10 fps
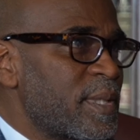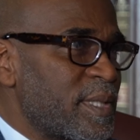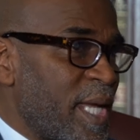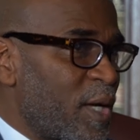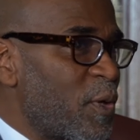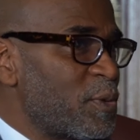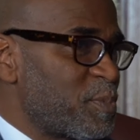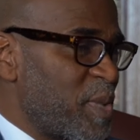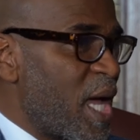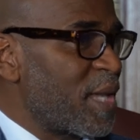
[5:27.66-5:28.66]
that goes
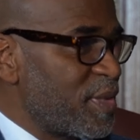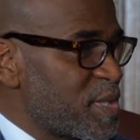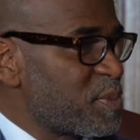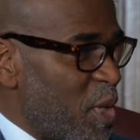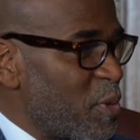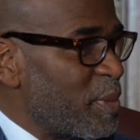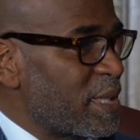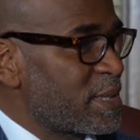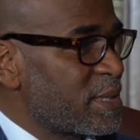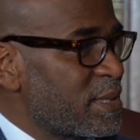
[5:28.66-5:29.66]
beyond this moment.
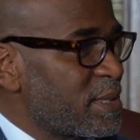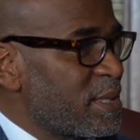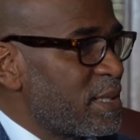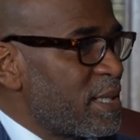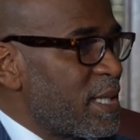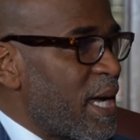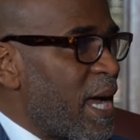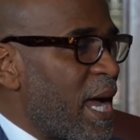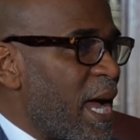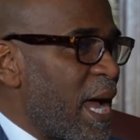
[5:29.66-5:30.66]

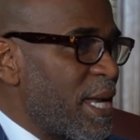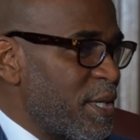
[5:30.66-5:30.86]
I